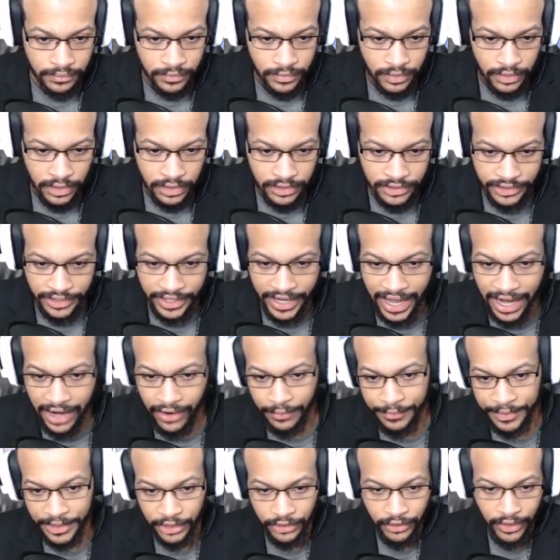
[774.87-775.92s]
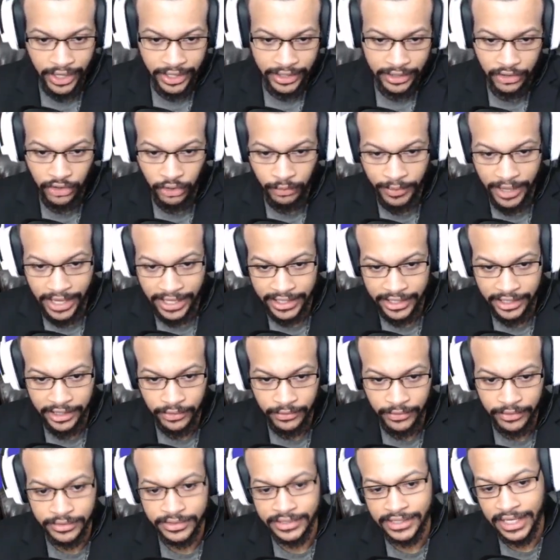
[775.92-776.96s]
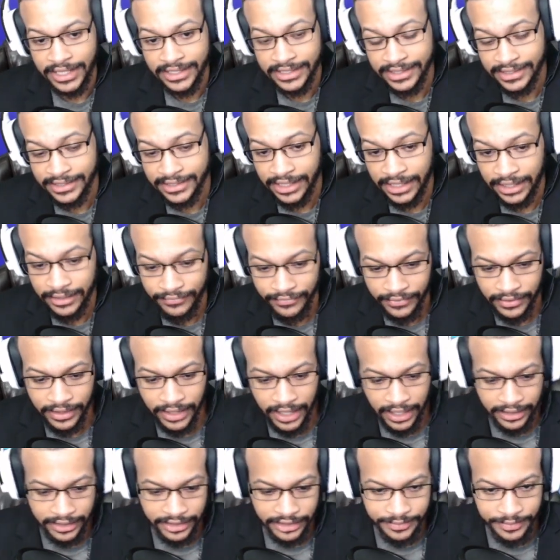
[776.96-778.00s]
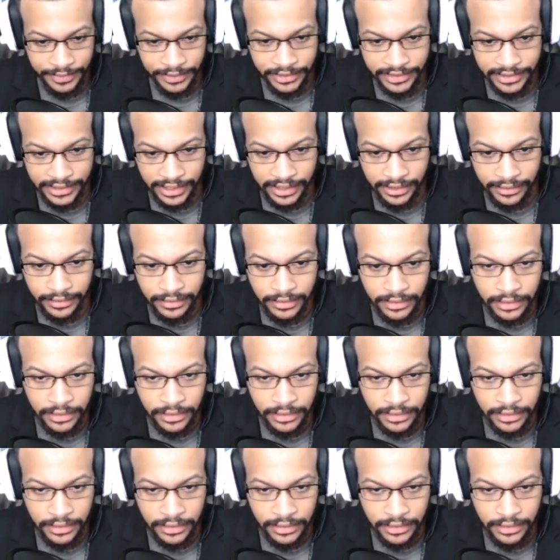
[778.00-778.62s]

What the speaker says: So now I'm going to go ahead and go back here where it was nice and safe, knock his builds down.